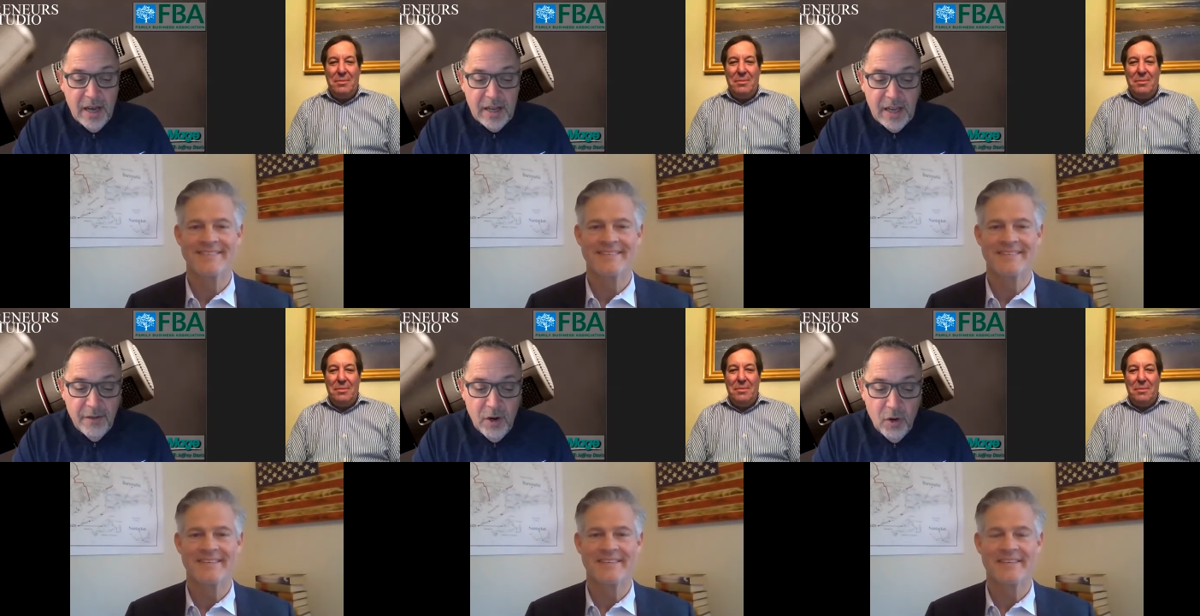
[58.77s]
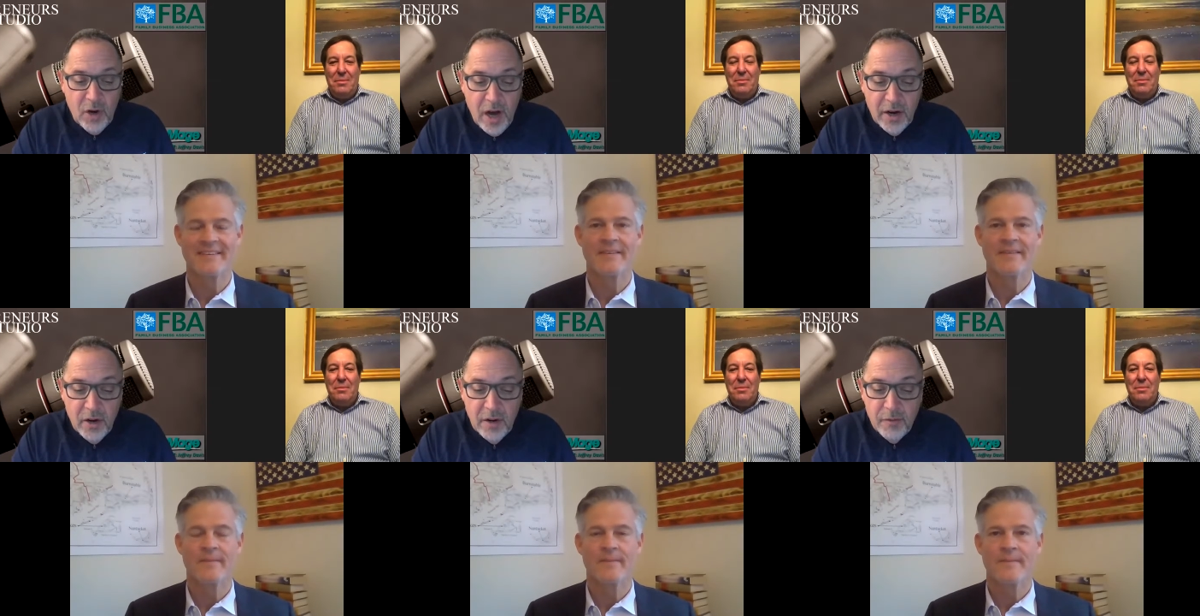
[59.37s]
Speaker 1: Uh, Kevin
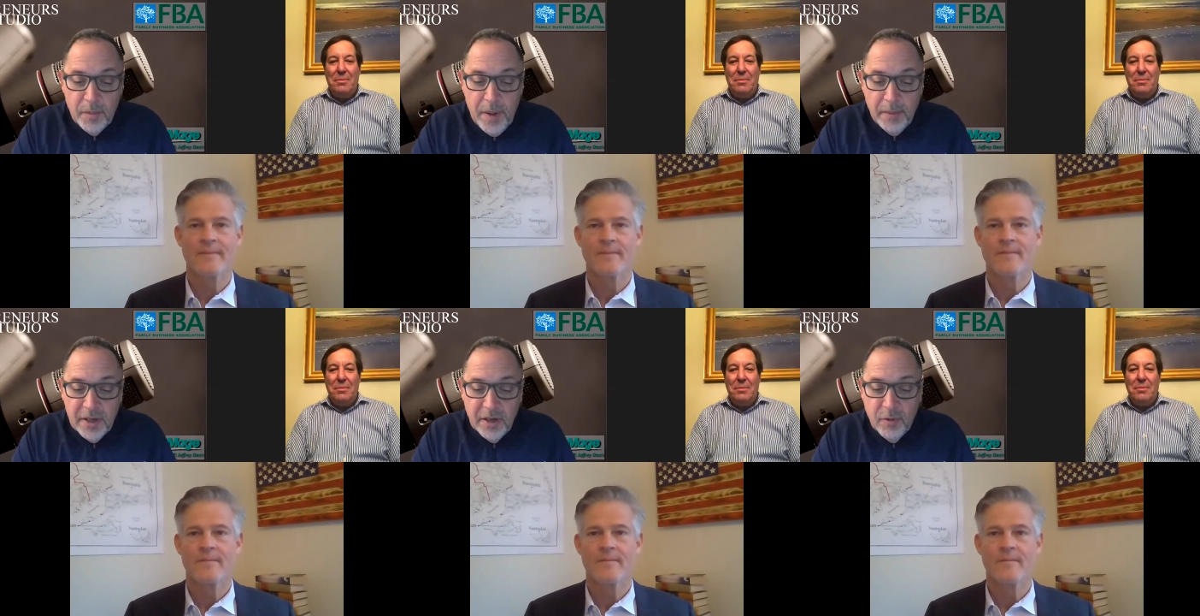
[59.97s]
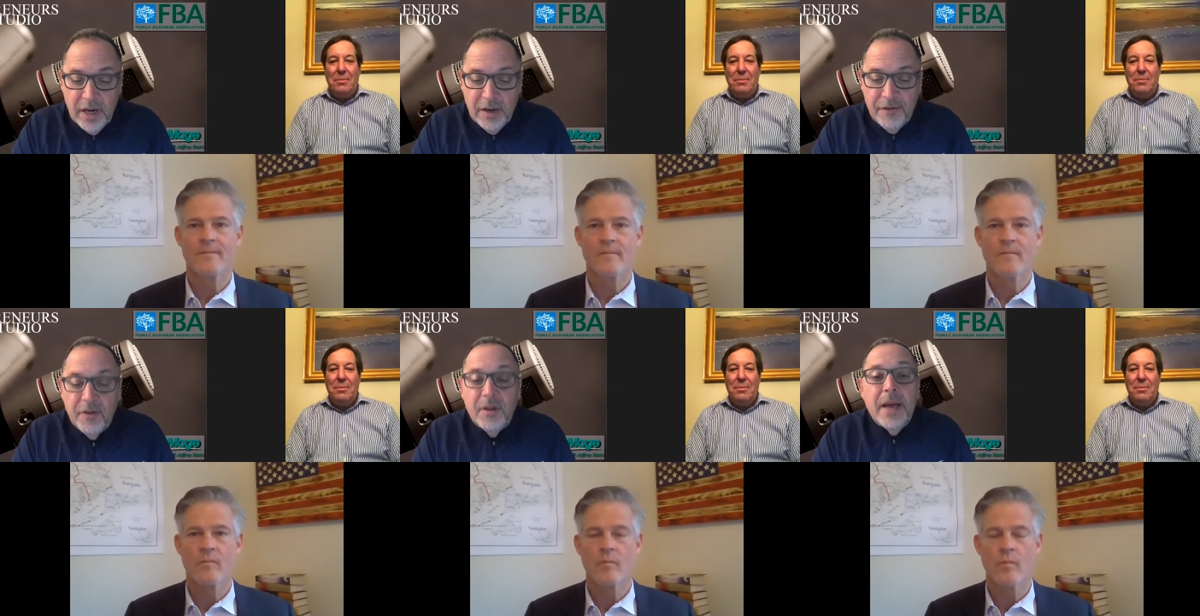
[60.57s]
O'Connor, a Republican running
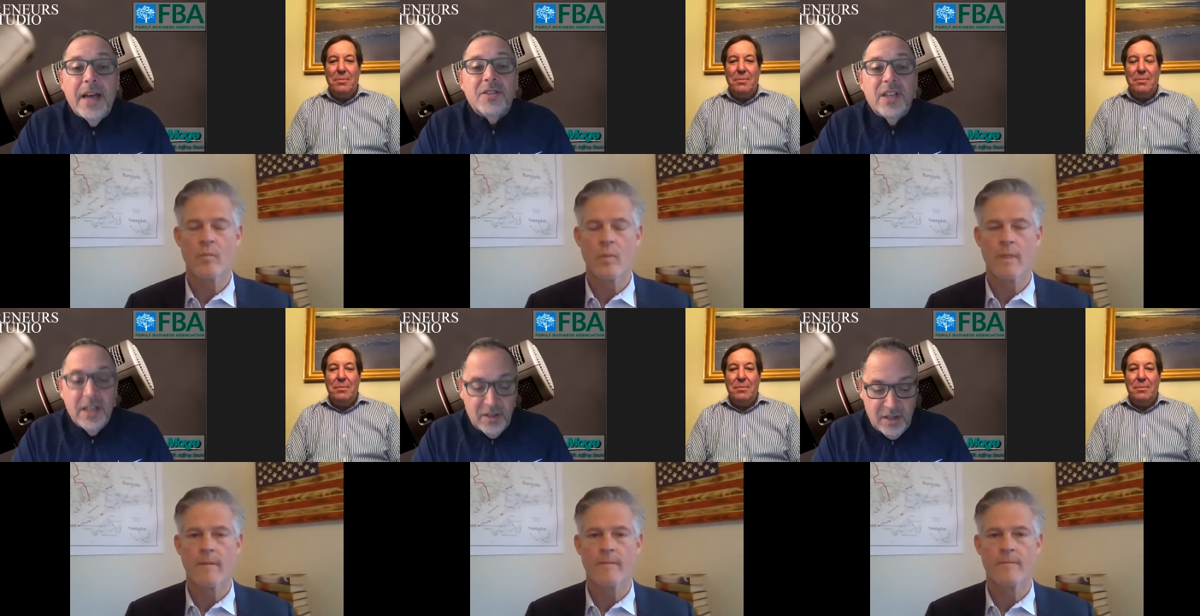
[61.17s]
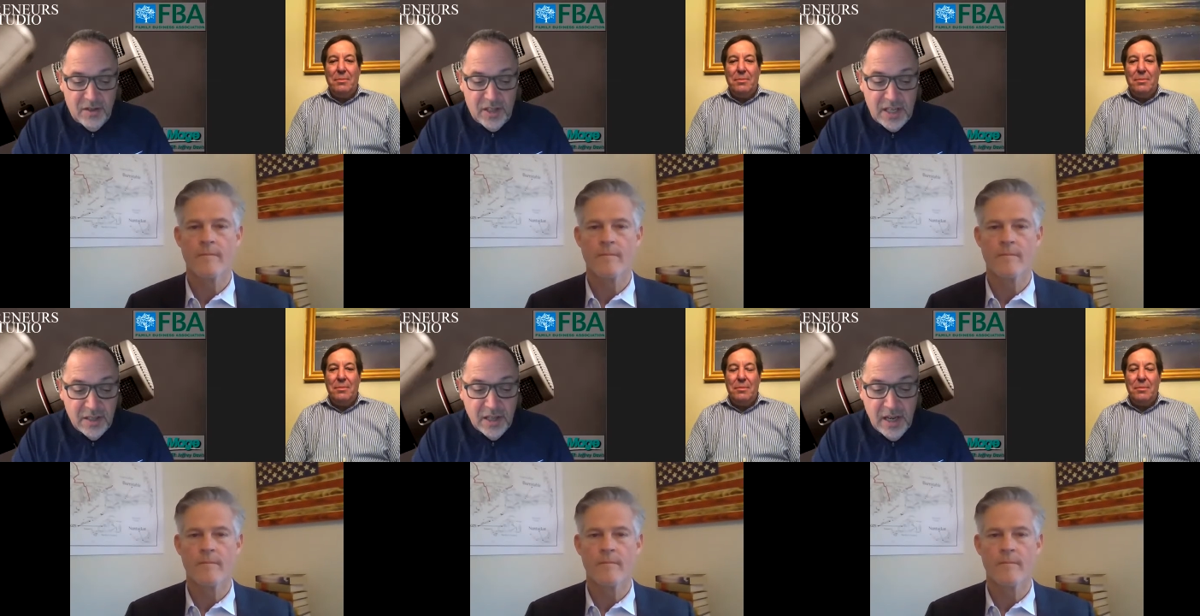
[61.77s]
for the Mass Senate
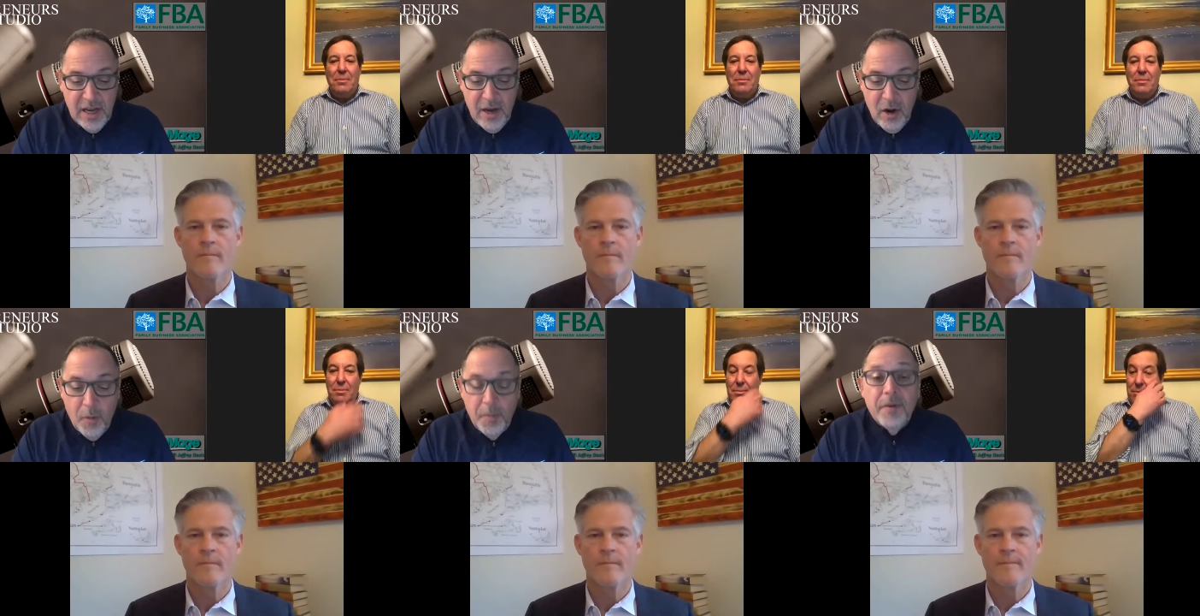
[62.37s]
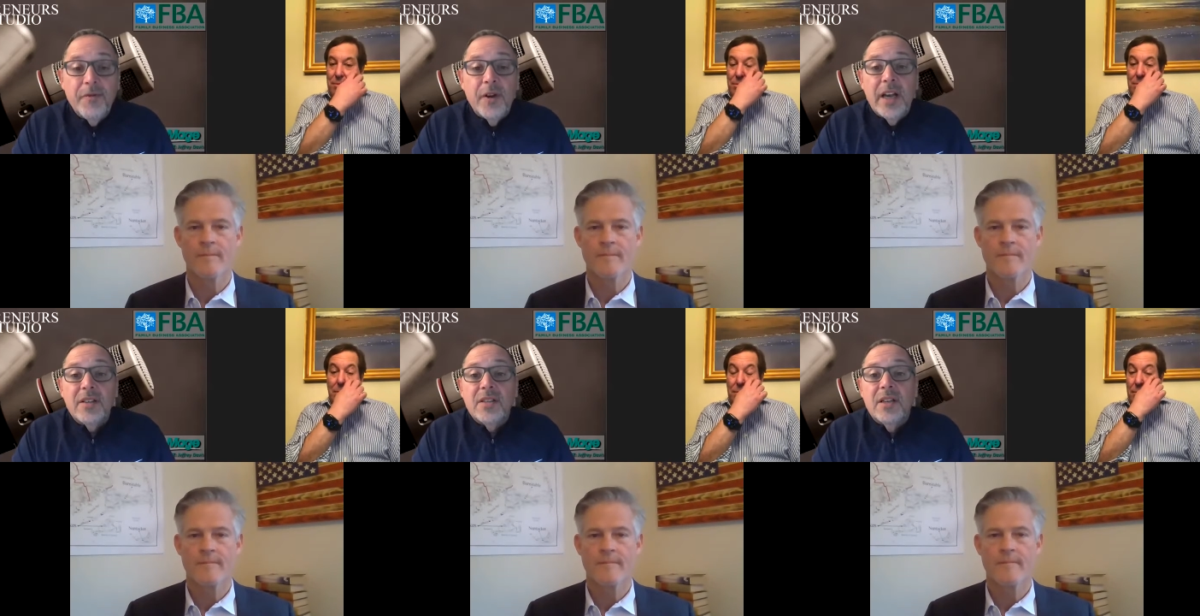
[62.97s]
seat, open for
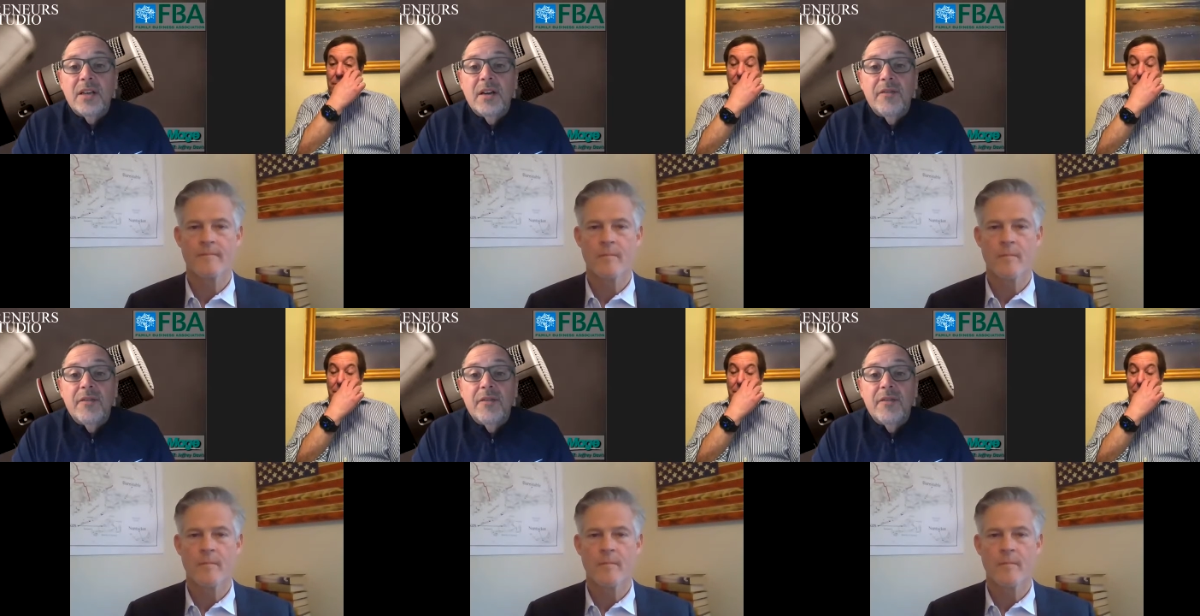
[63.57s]
next, uh,